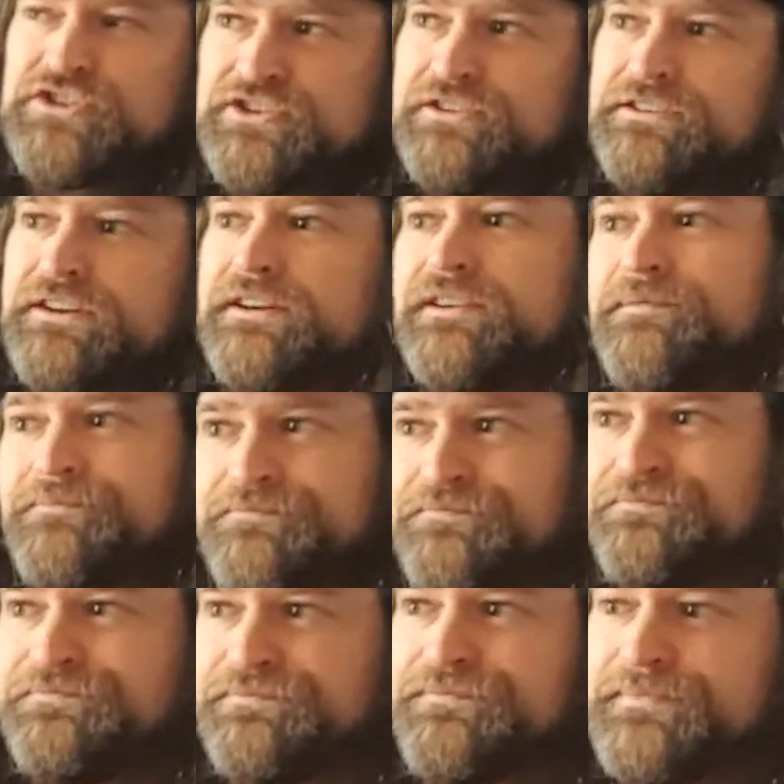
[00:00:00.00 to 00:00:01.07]
It's a
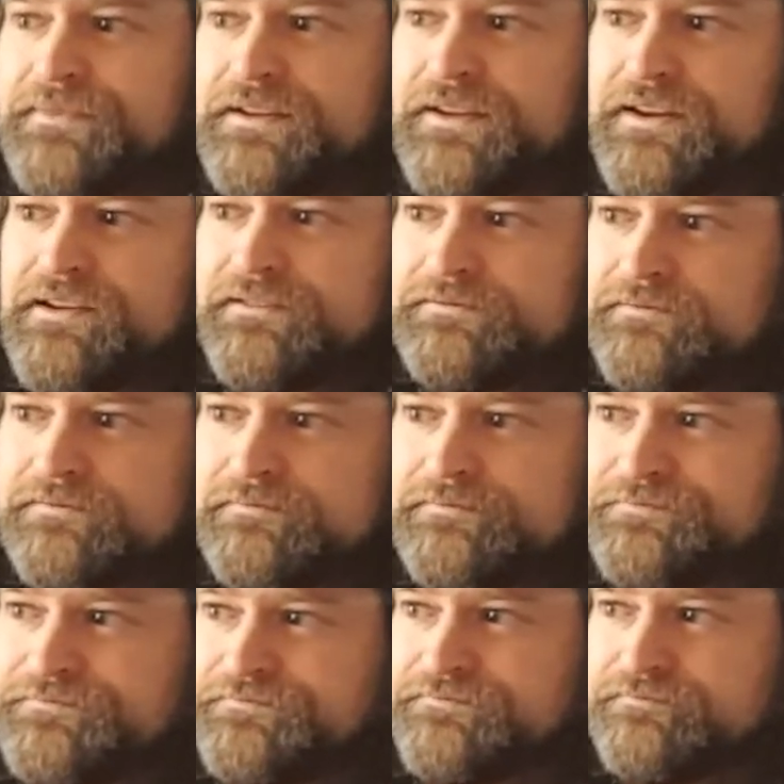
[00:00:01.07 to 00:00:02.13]
mid-range guitar. It's not a
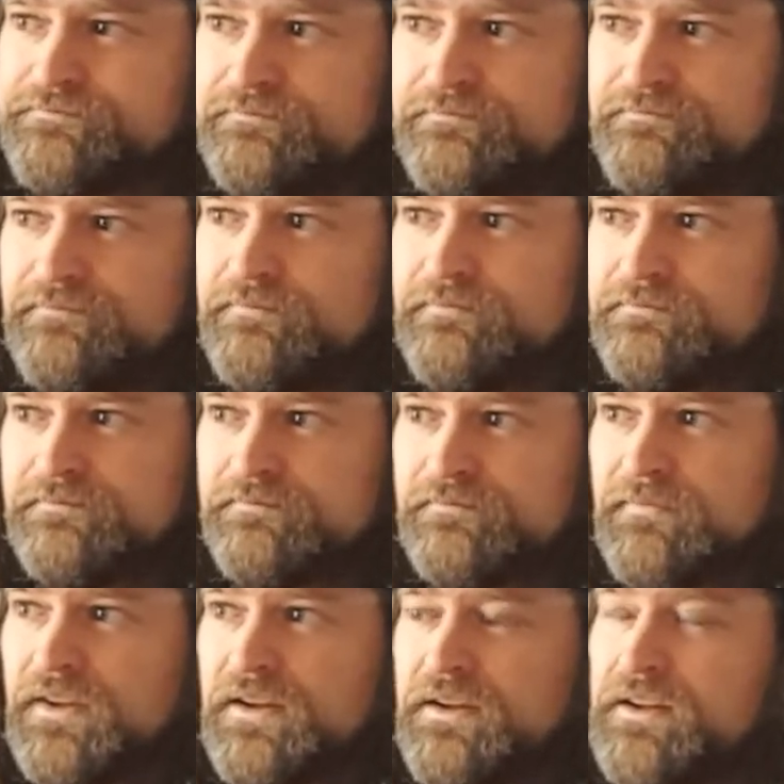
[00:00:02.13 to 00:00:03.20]
cheap budget guitar for some
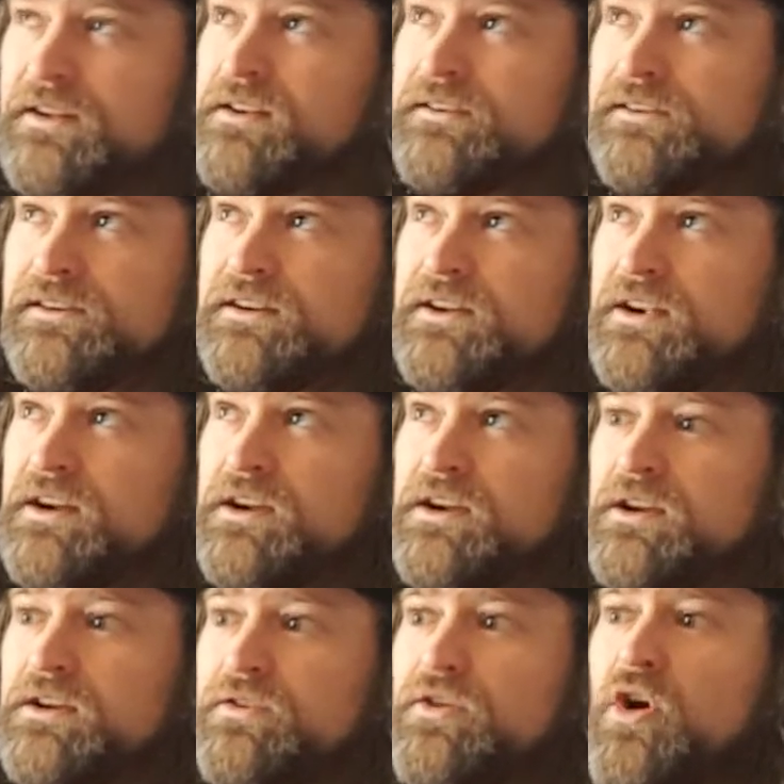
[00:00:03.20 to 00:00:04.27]
kids starting
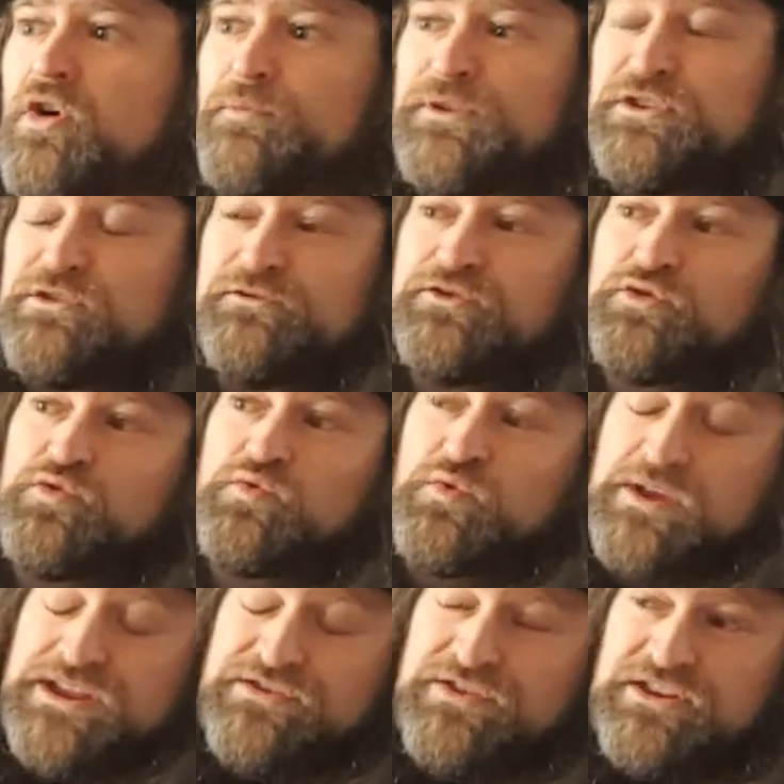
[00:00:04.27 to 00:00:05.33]
off. No, but you do
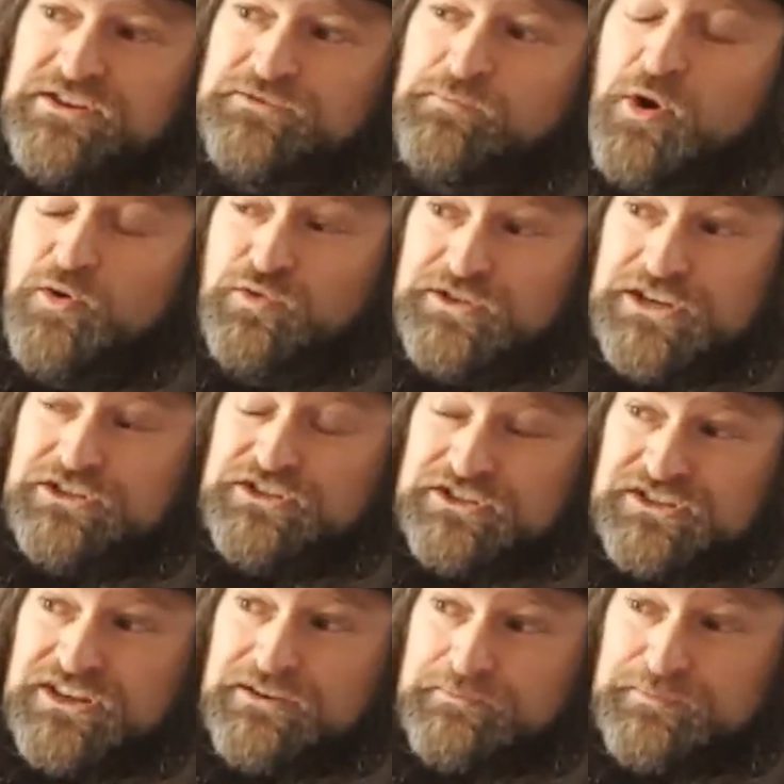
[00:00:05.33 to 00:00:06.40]
in these models, as you
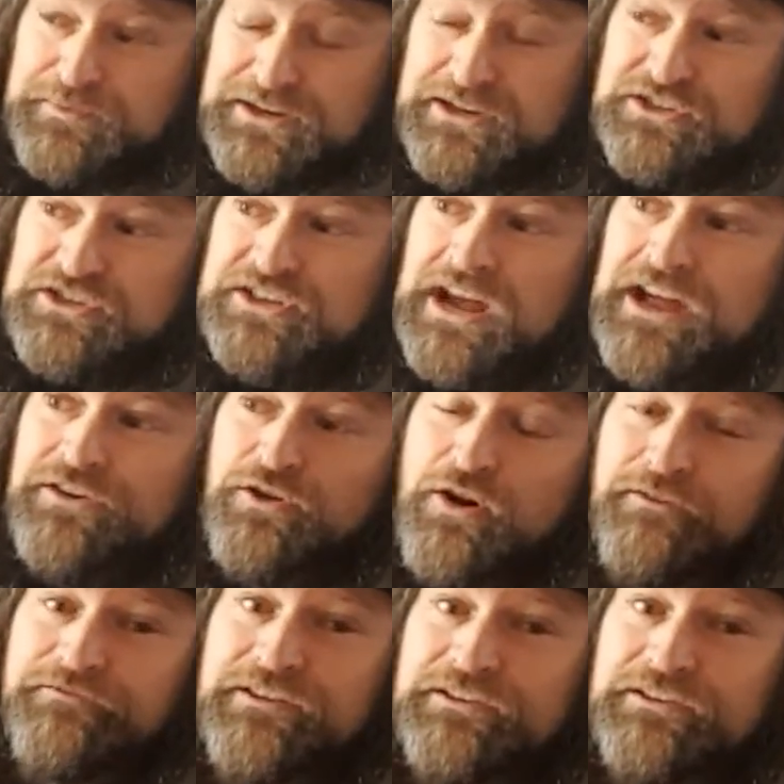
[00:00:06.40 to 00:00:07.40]
said, kids starting off.